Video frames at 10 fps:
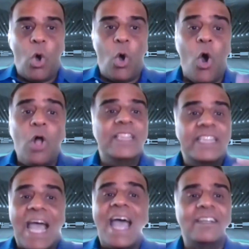all
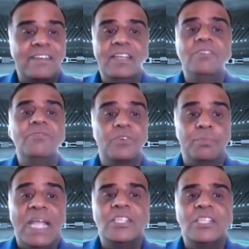that
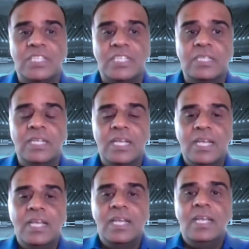information,
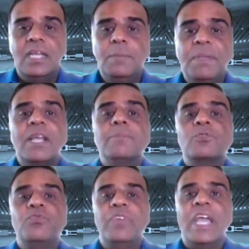it
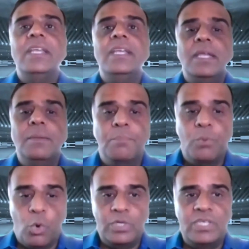becomes very
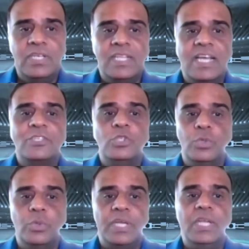important that
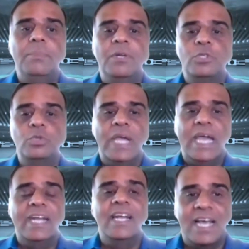you're able to
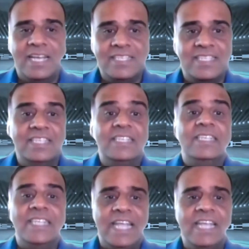analyze the
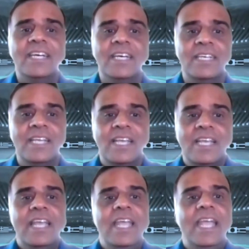data
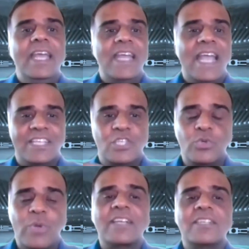and
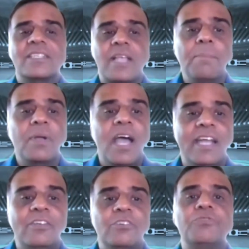extract some
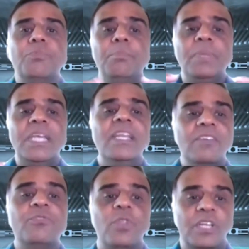kind of
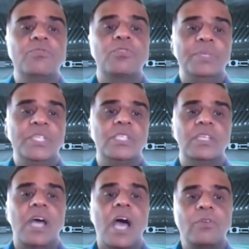meaningful
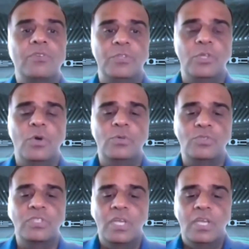information out of
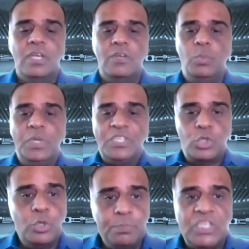those,
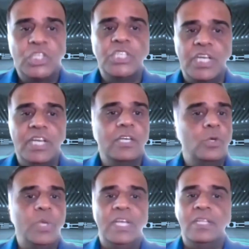which could be
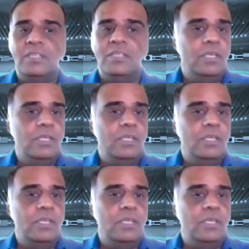shared with,